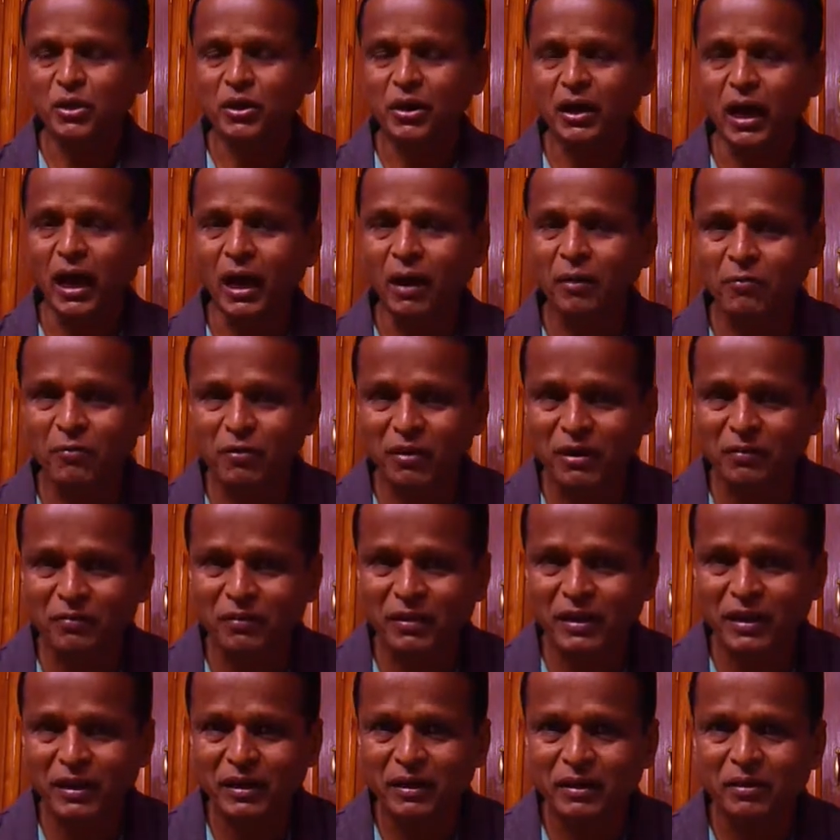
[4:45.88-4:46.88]
I am one of
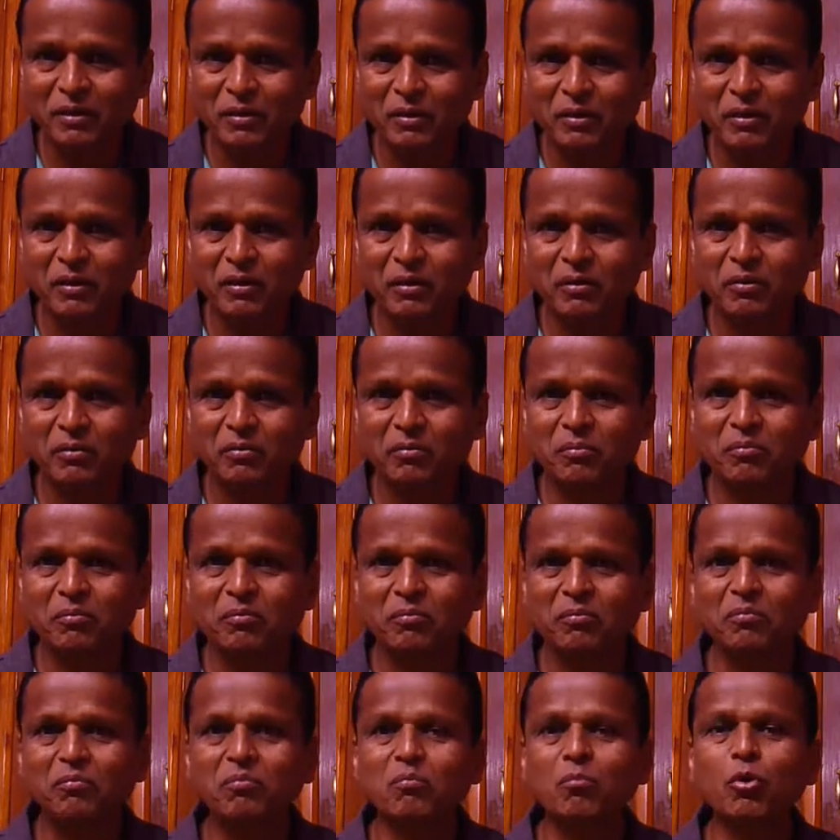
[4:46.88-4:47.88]
the
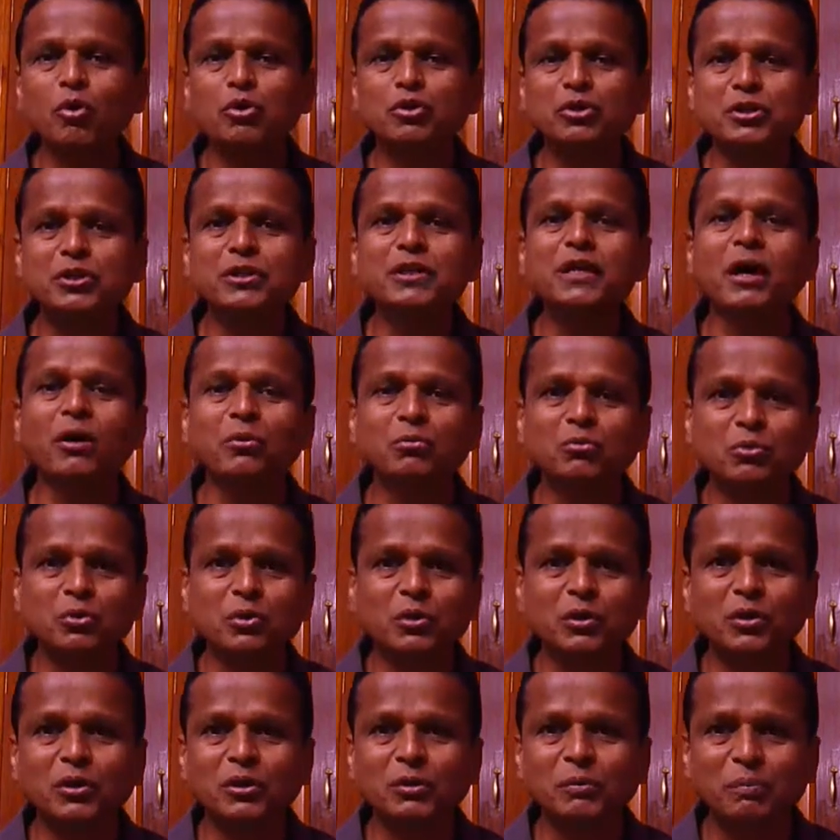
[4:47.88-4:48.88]
most down
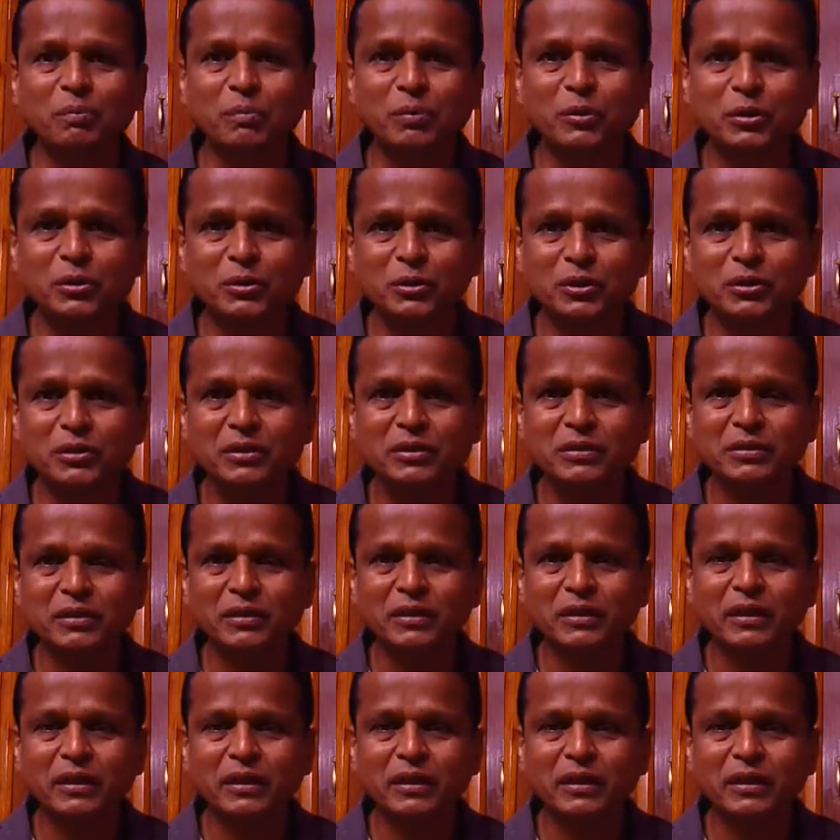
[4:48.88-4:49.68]
to earth persons